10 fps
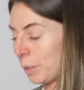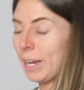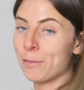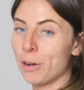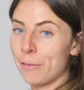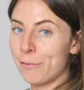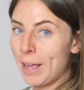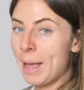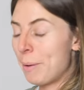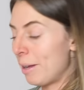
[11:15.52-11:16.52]
We have got a
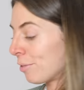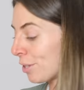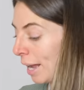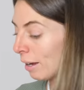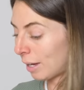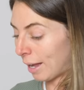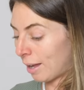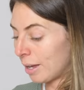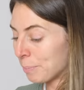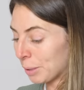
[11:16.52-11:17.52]
fair bit of
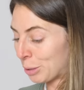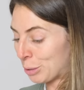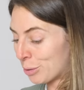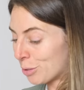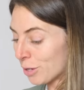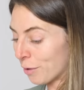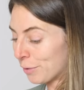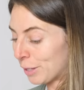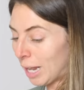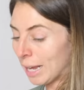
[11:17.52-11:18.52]
skincare because I
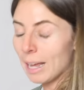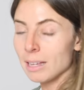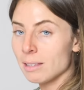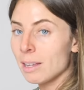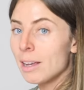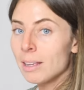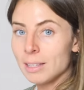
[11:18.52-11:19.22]
feel like as